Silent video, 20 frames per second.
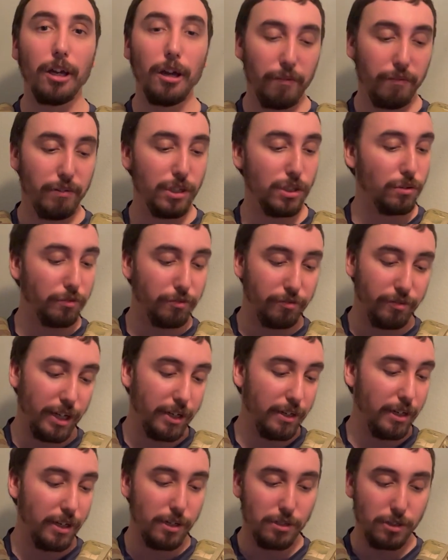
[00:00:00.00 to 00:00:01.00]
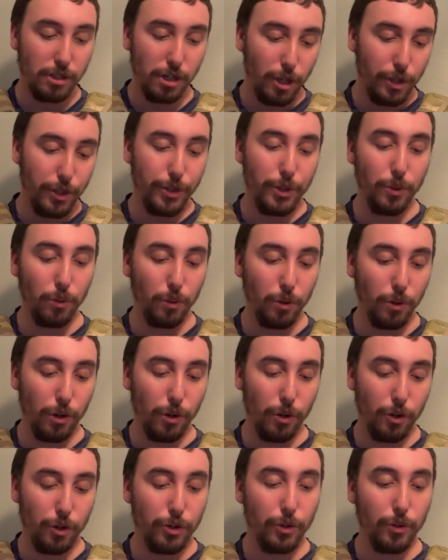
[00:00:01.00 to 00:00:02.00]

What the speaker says: Physical fitness, your